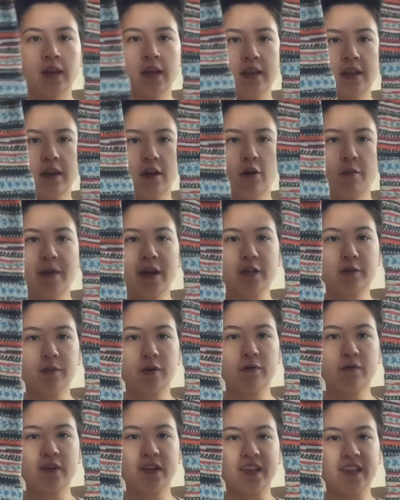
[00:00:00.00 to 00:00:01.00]
they don't match
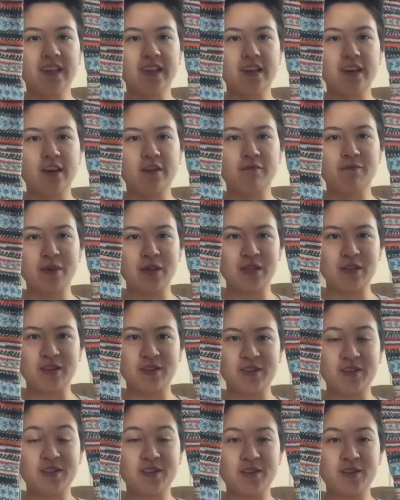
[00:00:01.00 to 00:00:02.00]
perfectly. None of my
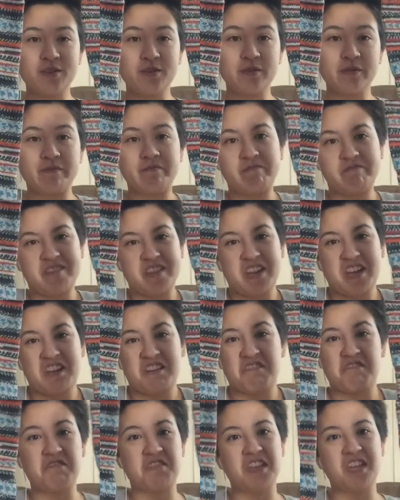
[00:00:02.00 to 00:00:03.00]
socks do.
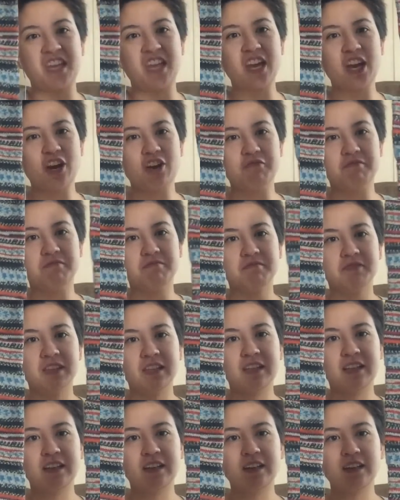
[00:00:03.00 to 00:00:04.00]
I don't really care.
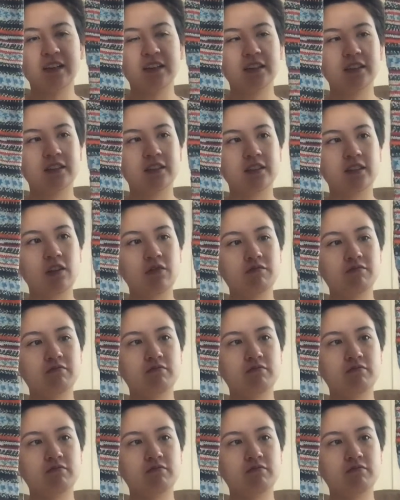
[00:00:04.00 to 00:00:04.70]
So